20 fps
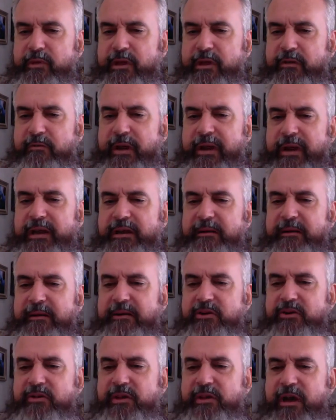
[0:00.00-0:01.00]
I'm getting ready
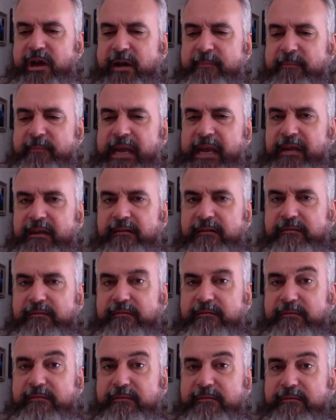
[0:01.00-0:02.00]
to do the hominy.
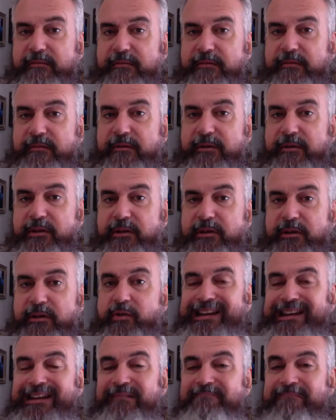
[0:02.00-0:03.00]
Getting
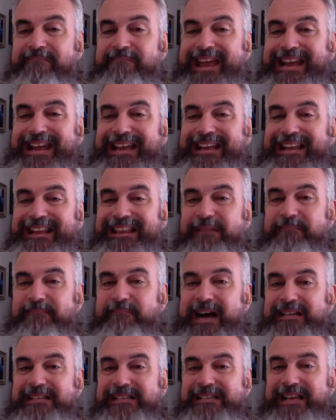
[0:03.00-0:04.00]
ready to make the
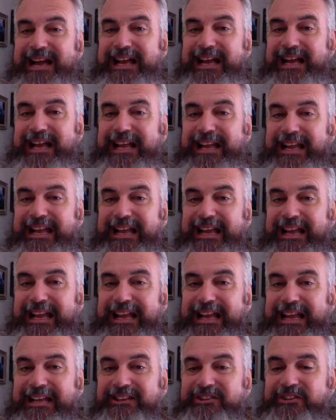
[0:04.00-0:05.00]
masa,
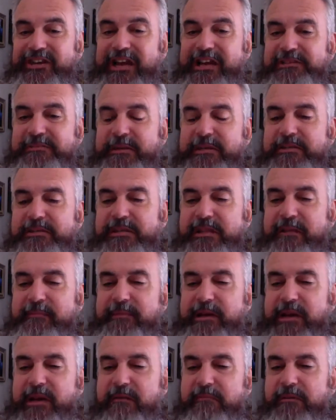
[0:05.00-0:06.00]
Jasmine. So
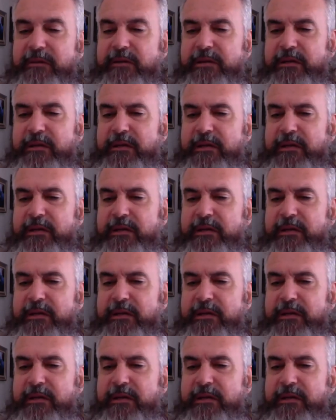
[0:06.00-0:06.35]
let me know.